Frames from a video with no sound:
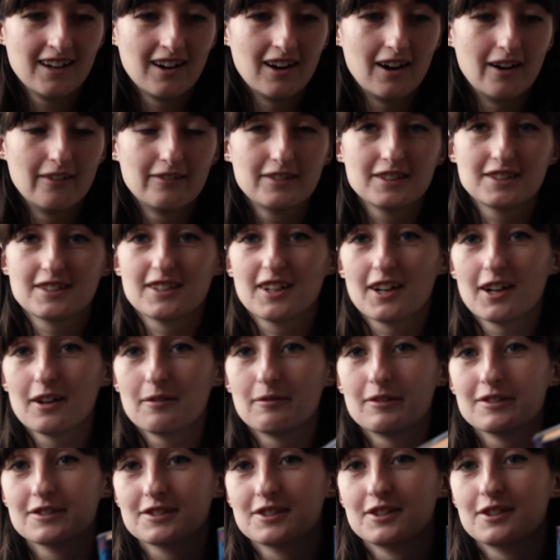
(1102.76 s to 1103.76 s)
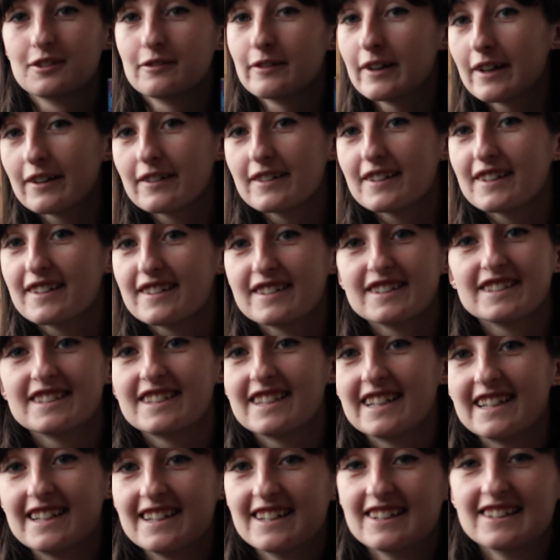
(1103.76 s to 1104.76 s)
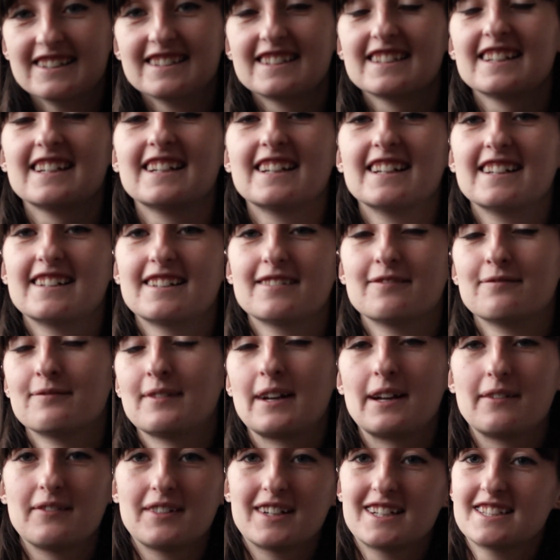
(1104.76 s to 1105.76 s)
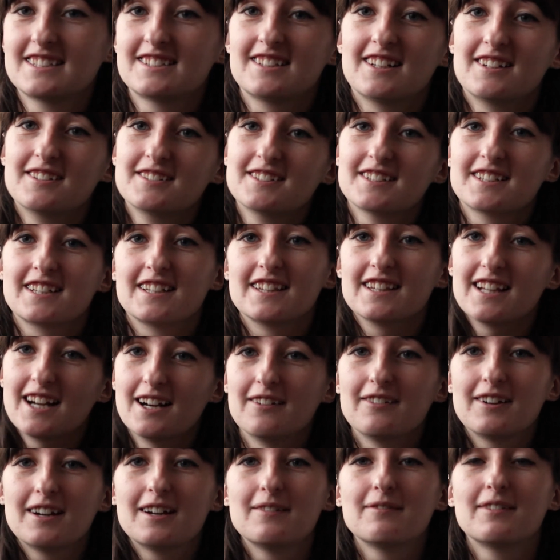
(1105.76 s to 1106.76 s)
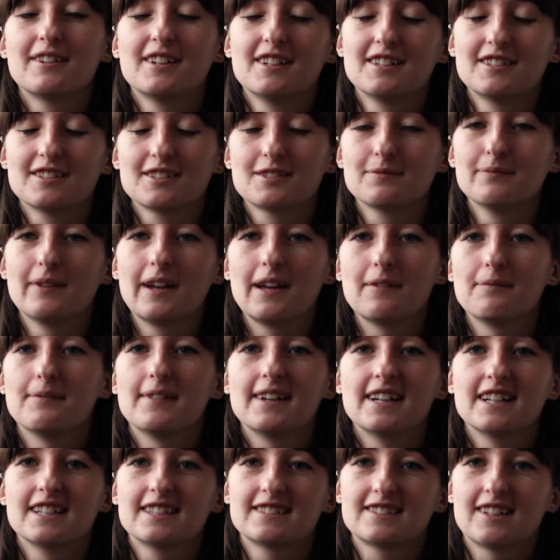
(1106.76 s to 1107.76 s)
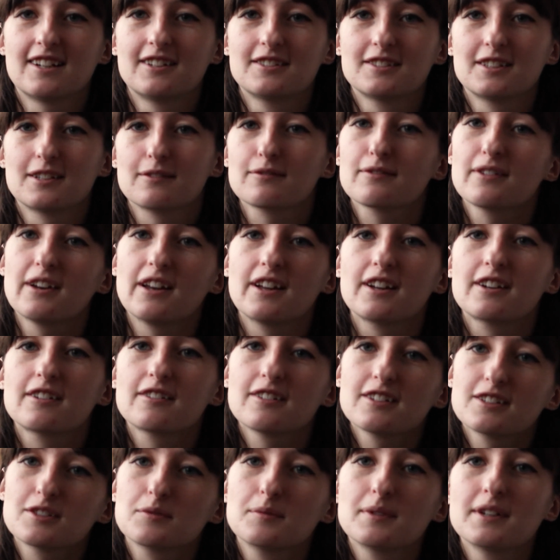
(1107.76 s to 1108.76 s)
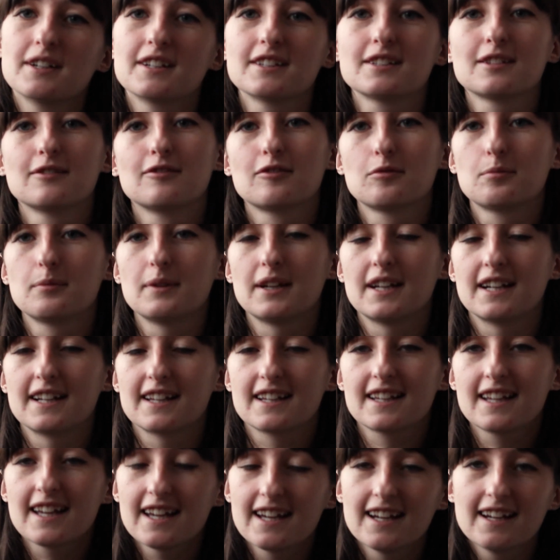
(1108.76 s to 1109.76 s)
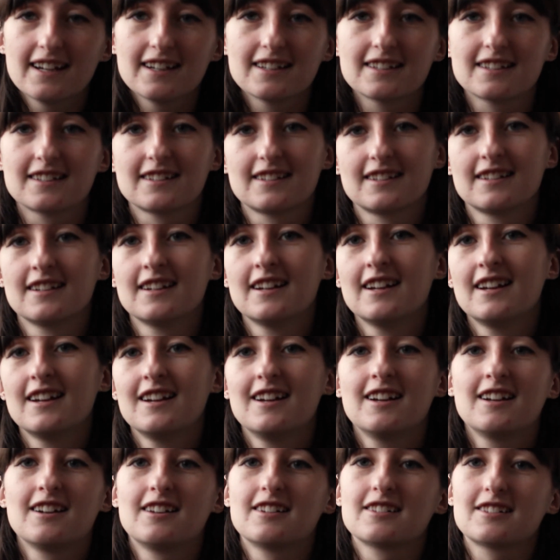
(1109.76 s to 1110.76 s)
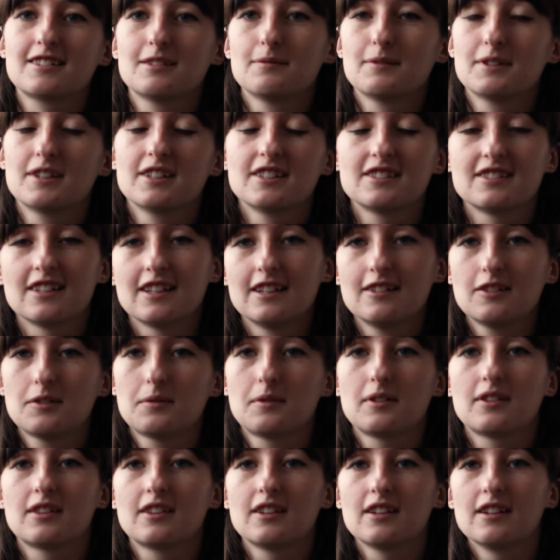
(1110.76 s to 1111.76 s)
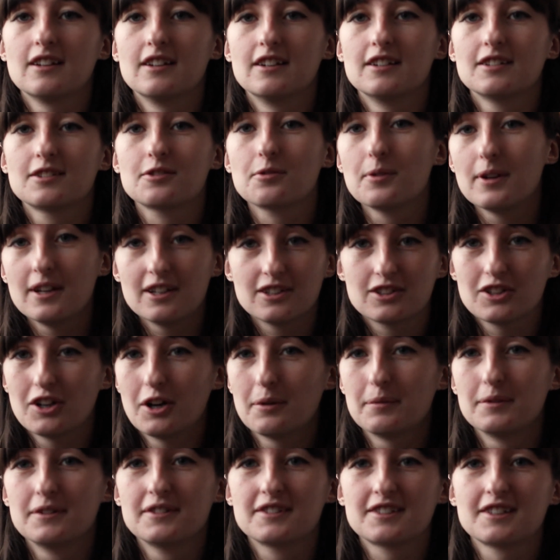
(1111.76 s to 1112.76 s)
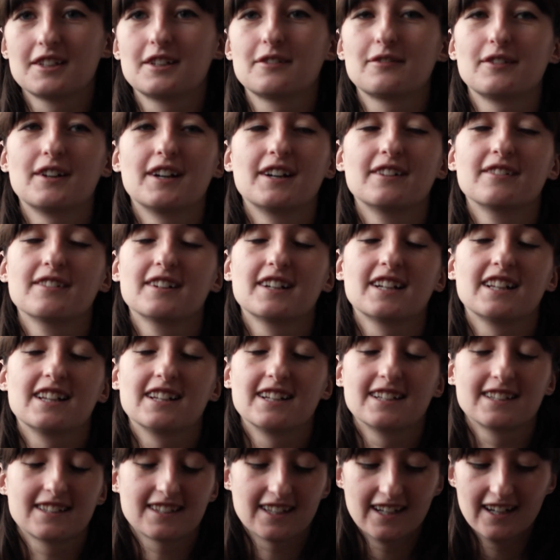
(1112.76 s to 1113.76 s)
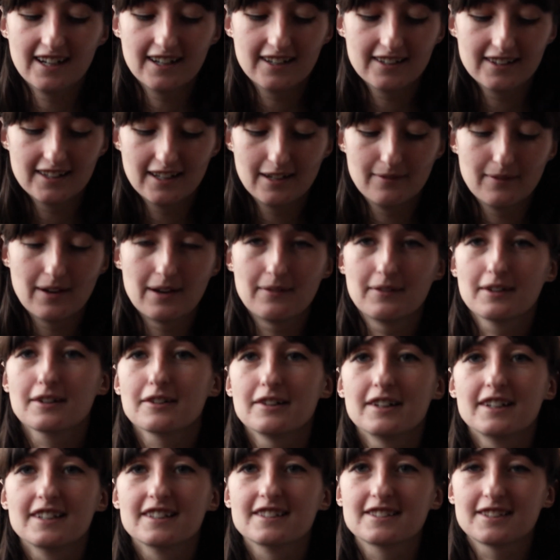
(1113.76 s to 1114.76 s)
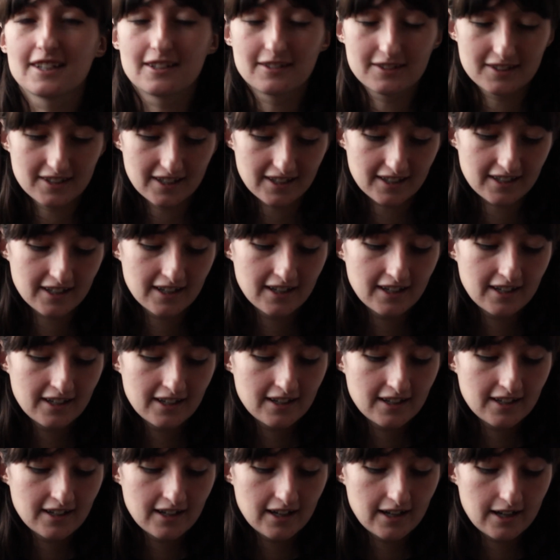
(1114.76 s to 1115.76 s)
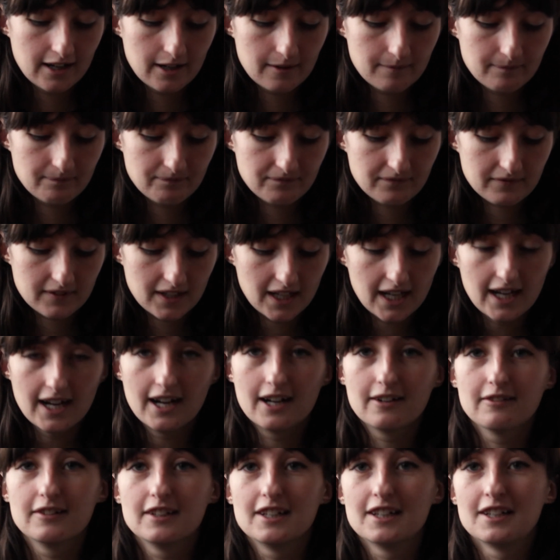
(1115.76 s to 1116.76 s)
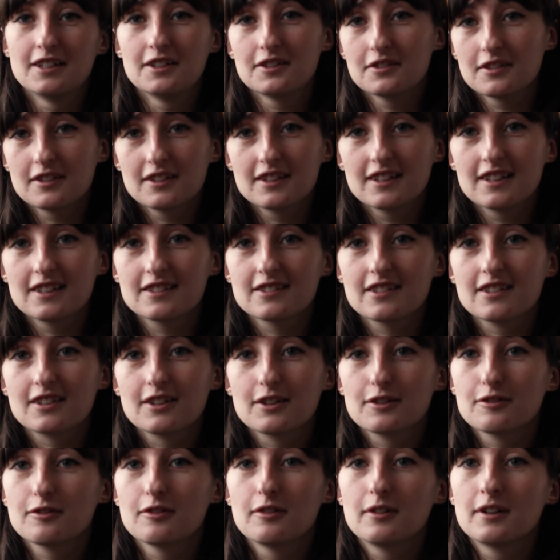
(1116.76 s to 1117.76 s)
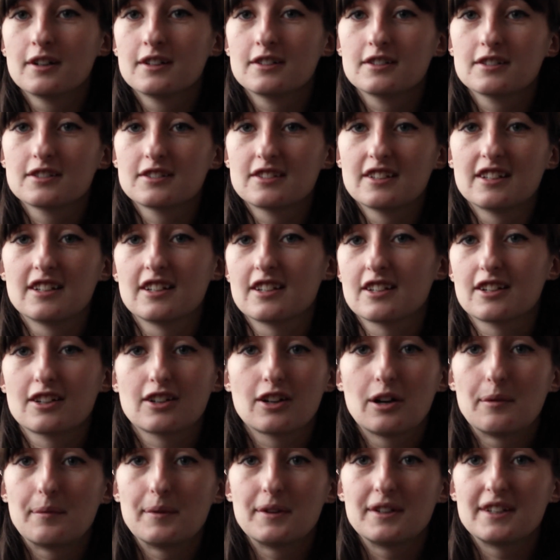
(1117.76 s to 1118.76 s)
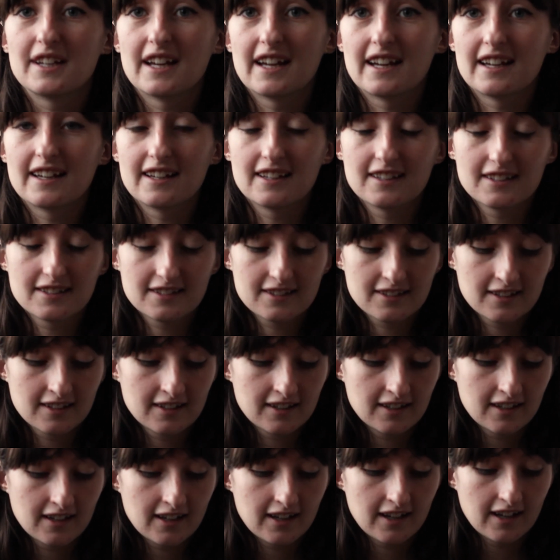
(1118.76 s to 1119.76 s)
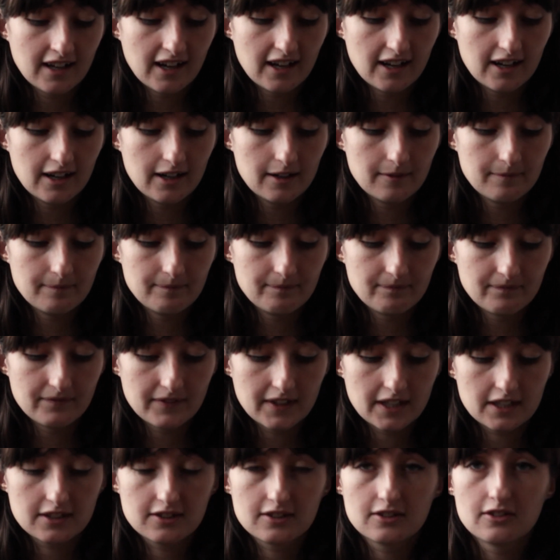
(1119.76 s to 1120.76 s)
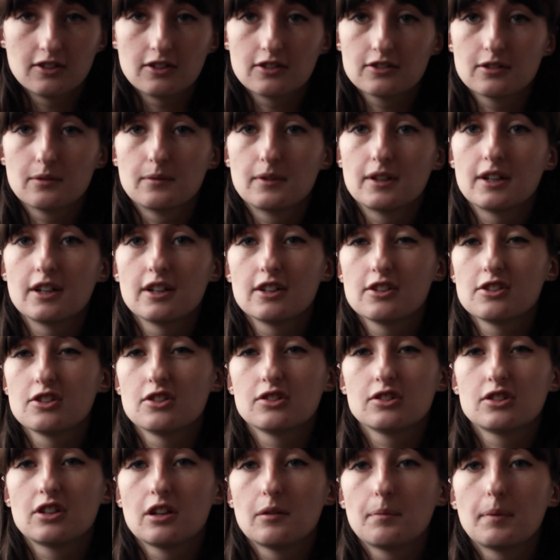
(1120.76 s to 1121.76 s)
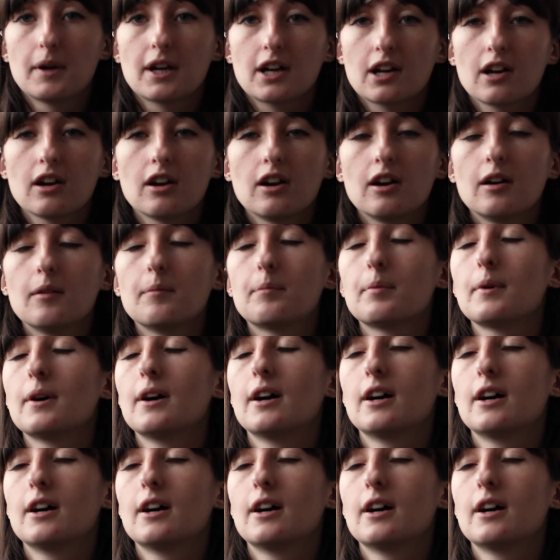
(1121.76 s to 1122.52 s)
Obviously I wasn't around in 1919, it didn't make me nostalgic in that way, but it just made me nostalgic for like Christmas and for being a kid, and like some of the scenes with the sweet shop and stuff. I really liked that and that made me quite nostalgic. Yeah, I really enjoyed this. I got through it just in like a couple of days. It's not something I usually pick up.